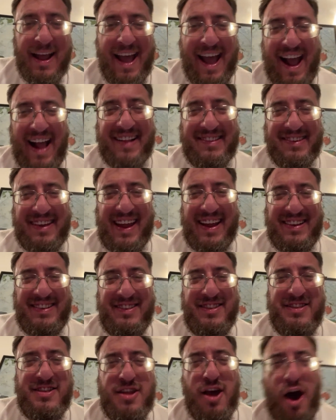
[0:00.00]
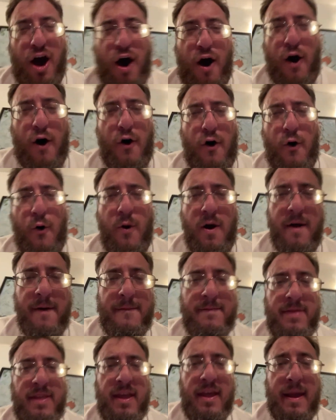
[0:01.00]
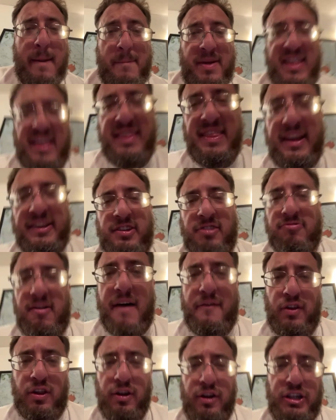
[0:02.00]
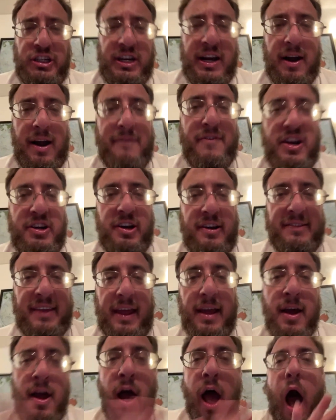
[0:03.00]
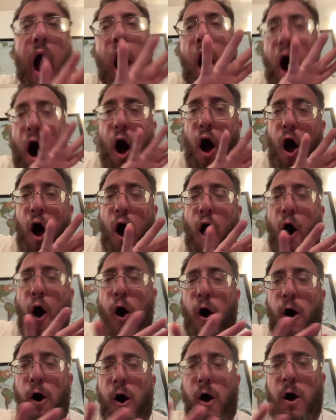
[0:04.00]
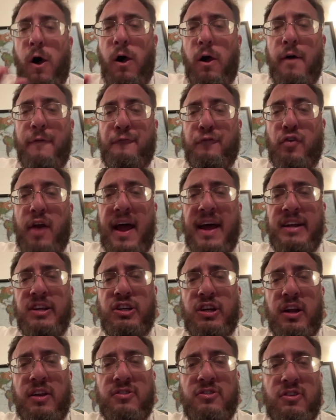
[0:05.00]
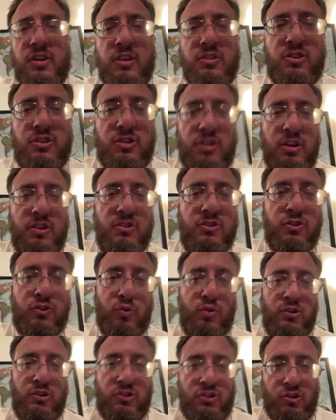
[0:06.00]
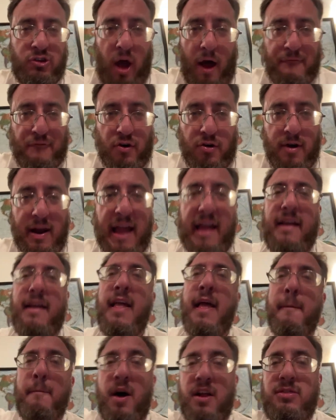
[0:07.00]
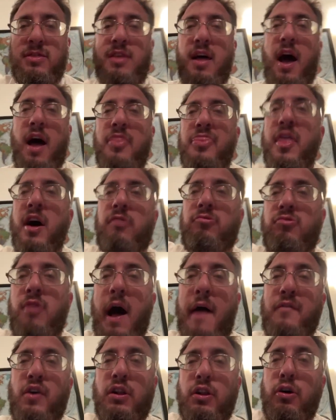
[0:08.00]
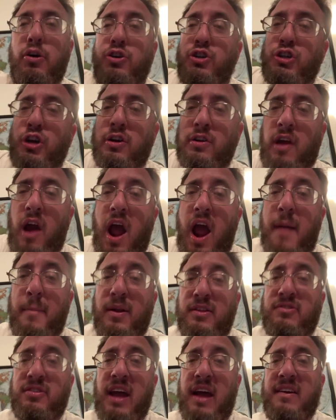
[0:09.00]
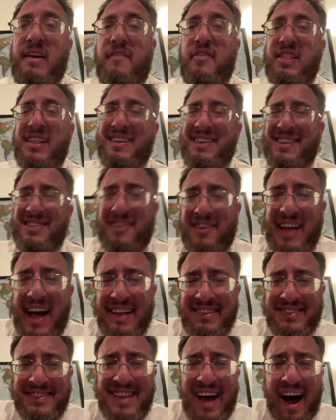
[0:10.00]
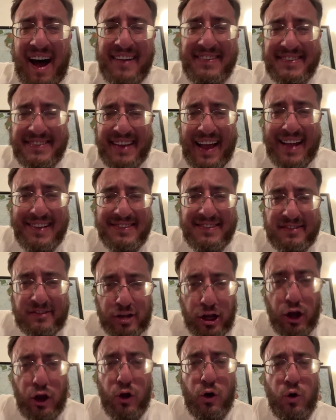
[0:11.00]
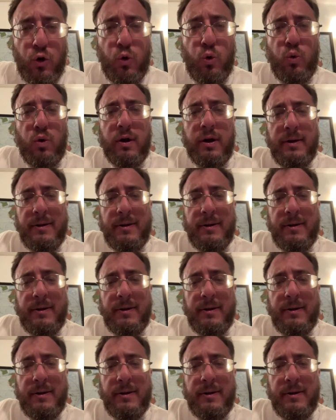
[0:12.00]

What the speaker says: And it's like, no. But then there's the revolutionary vision. It's like, all French existence was suffering, but then the revolution came and saved everything. Well, that's nonsense, too.